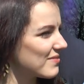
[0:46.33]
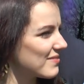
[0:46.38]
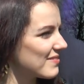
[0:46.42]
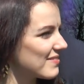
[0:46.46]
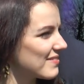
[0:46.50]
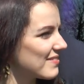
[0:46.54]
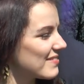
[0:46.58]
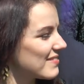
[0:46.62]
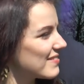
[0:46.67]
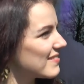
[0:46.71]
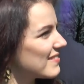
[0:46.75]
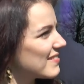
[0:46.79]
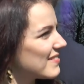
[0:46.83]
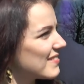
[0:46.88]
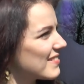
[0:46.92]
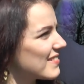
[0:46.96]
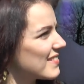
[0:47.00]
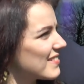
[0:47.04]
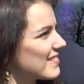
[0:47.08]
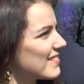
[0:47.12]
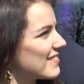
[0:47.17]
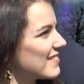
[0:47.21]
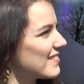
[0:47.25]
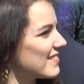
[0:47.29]

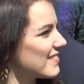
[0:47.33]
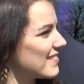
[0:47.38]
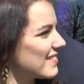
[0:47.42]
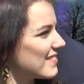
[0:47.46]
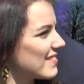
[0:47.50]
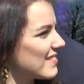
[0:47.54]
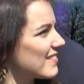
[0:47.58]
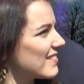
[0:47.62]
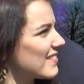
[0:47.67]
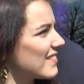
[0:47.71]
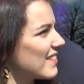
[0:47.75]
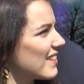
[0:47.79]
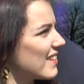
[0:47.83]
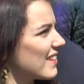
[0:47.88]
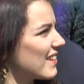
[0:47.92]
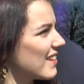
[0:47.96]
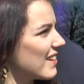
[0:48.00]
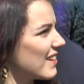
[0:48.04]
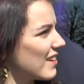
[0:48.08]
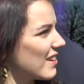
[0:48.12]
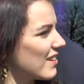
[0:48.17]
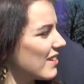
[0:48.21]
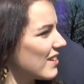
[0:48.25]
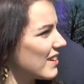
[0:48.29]

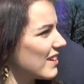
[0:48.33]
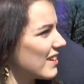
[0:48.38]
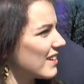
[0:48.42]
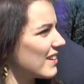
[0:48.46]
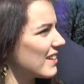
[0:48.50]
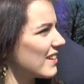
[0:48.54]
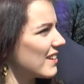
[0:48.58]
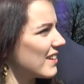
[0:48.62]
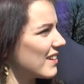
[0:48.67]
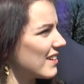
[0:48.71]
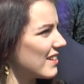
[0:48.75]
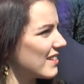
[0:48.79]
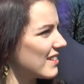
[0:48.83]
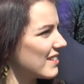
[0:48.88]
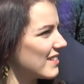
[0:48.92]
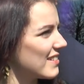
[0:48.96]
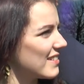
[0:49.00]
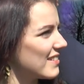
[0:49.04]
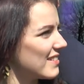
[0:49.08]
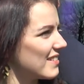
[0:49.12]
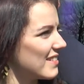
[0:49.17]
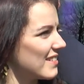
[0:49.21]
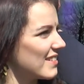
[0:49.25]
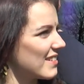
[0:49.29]

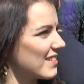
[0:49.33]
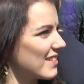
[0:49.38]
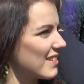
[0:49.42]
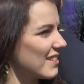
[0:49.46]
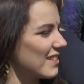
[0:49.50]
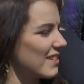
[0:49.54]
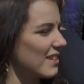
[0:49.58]
No words are spoken by the person on screen.